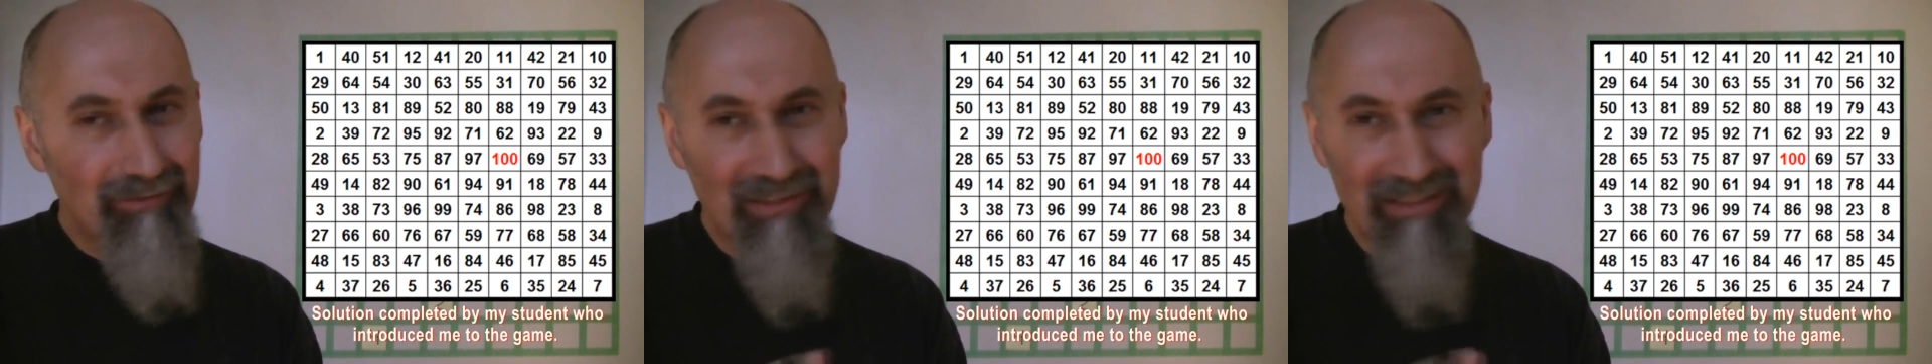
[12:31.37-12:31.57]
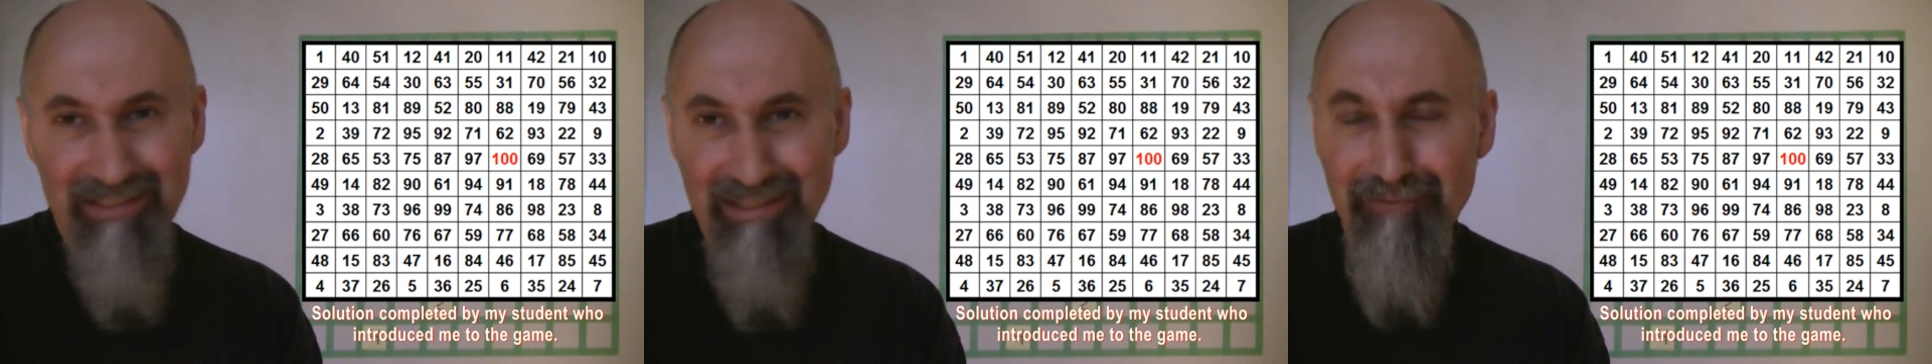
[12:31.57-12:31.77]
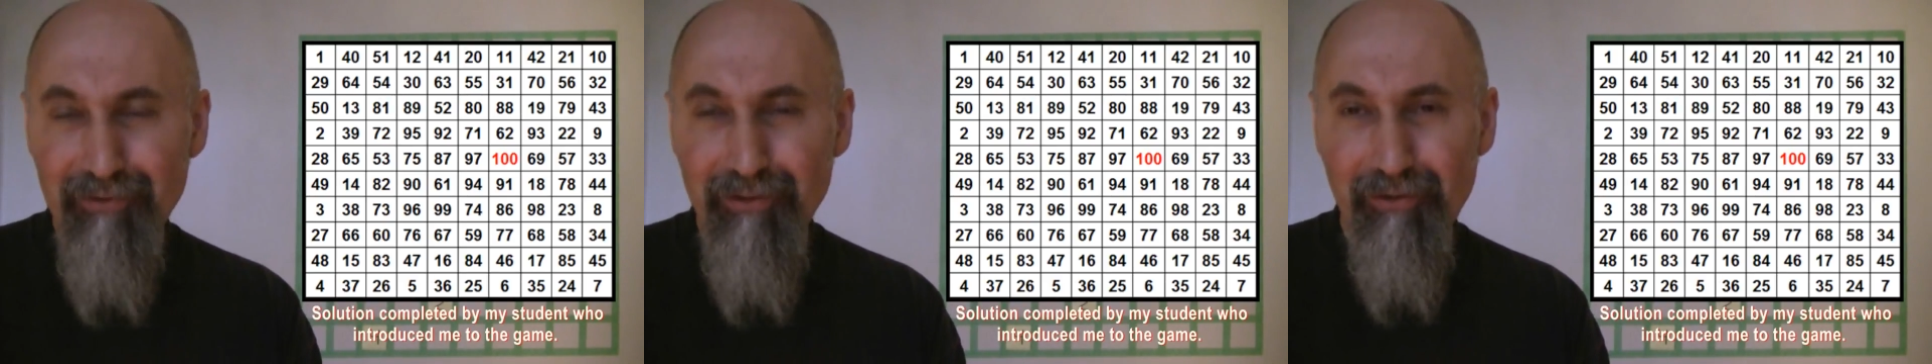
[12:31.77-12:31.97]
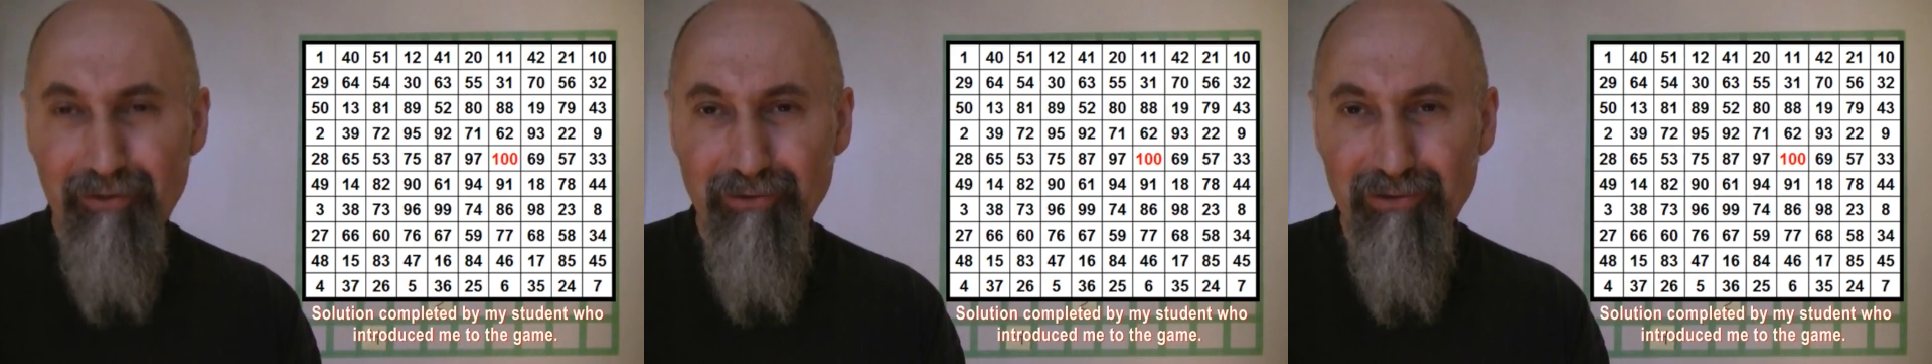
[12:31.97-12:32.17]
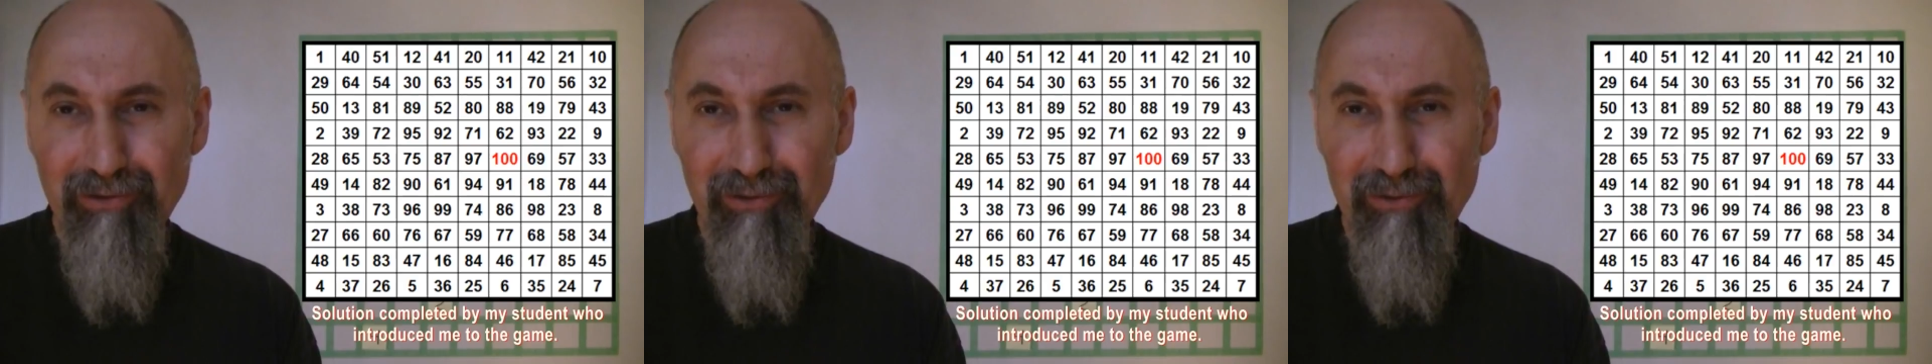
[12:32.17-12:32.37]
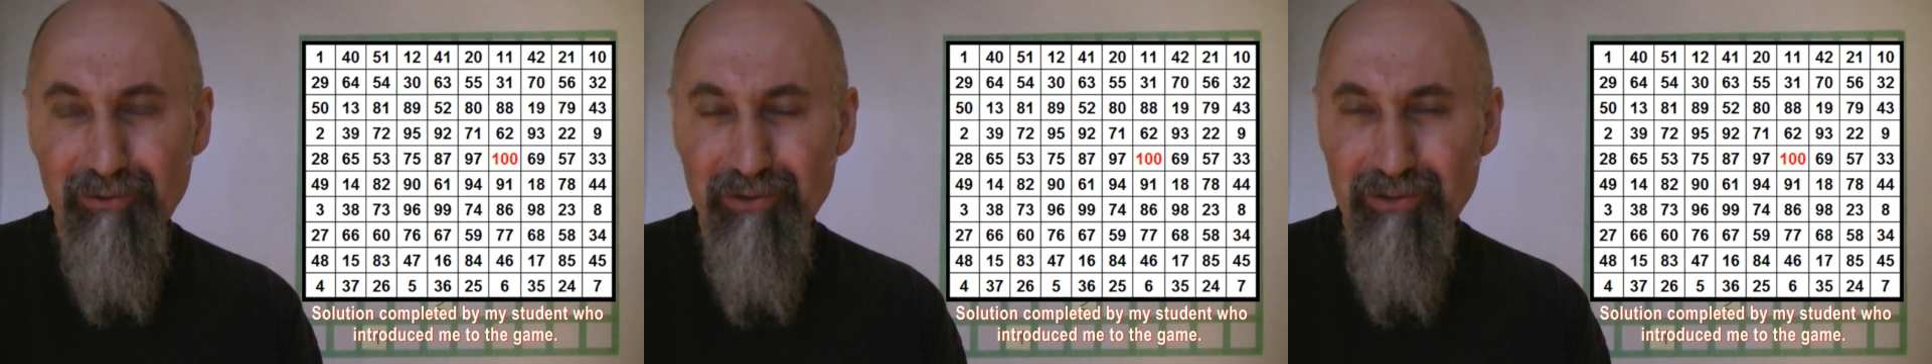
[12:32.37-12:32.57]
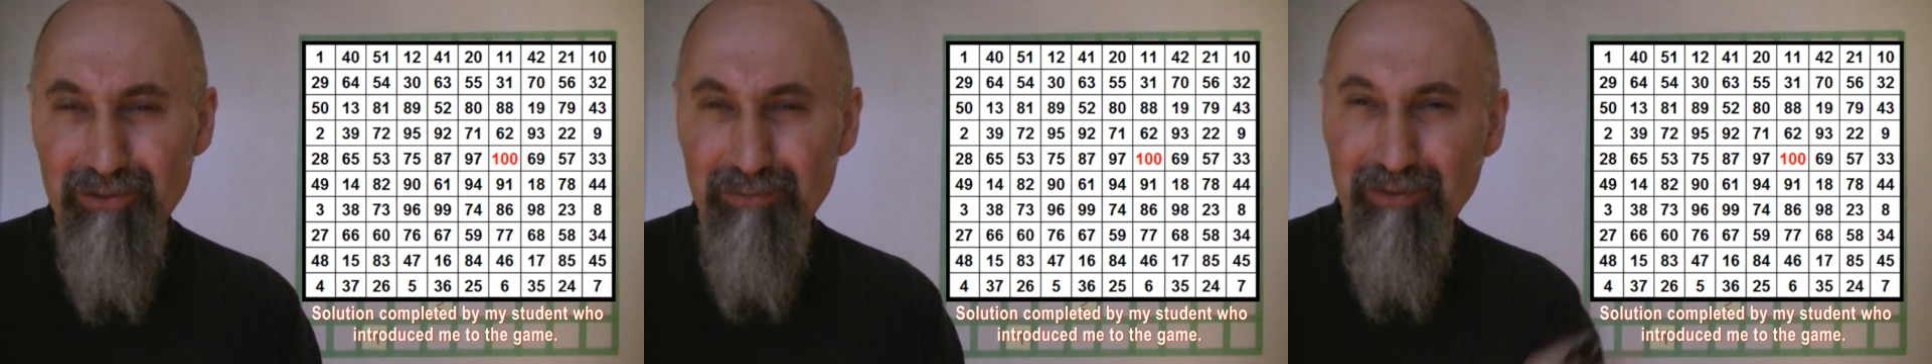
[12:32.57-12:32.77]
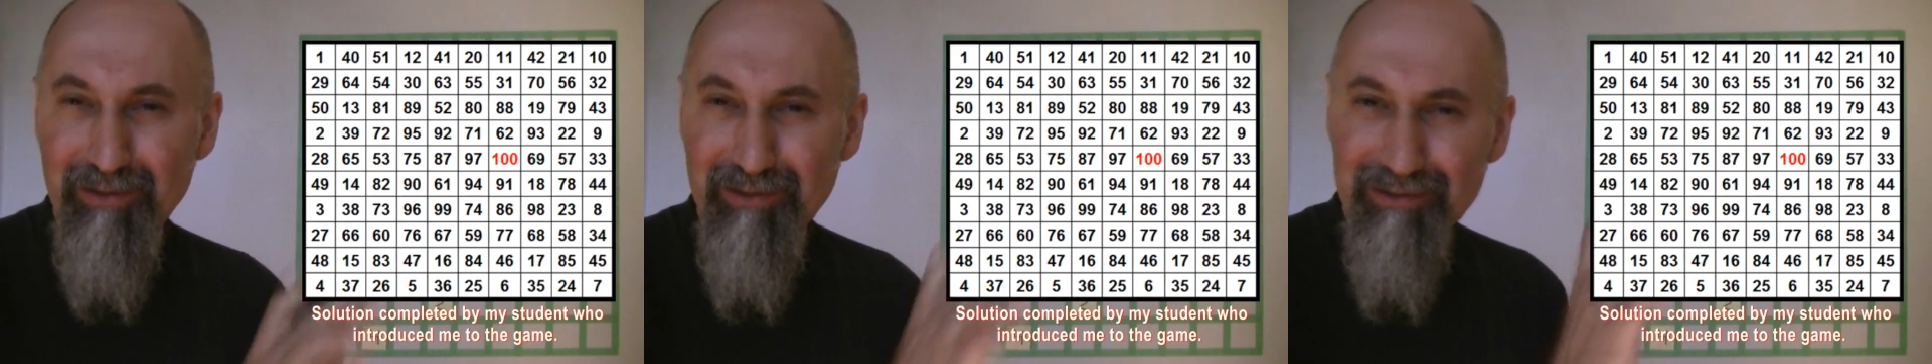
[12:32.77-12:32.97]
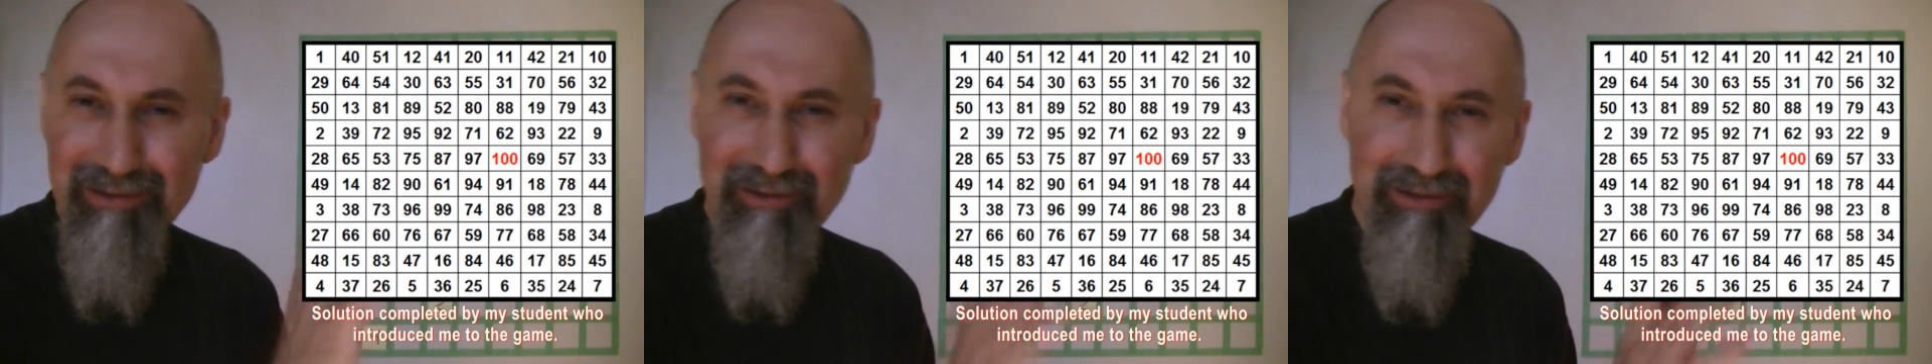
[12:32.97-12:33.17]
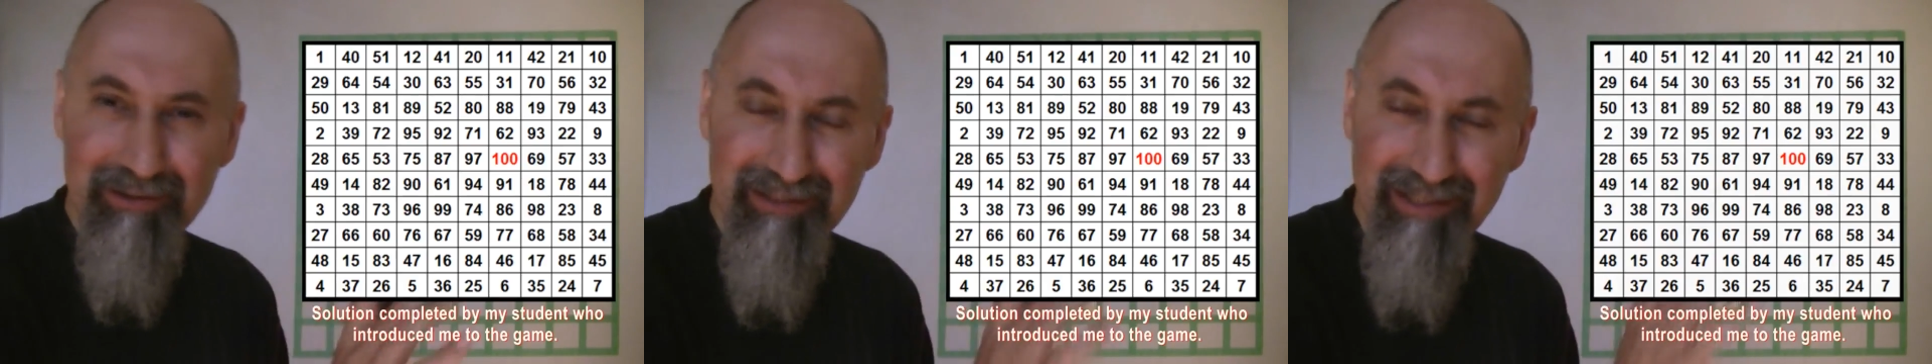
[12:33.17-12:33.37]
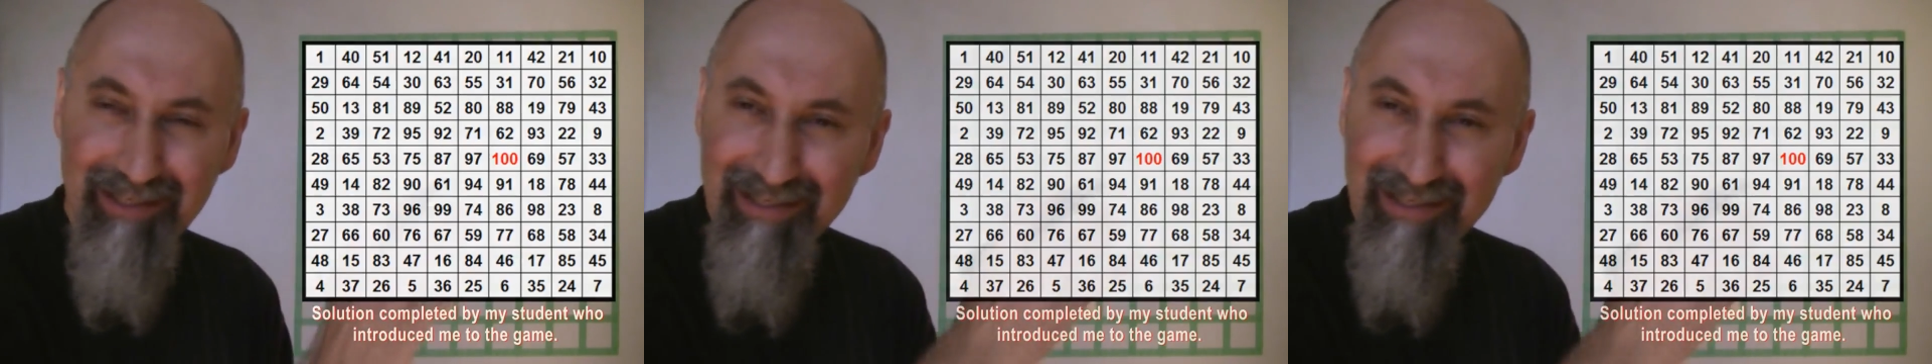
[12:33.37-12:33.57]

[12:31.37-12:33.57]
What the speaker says: 7 other solutions, because there's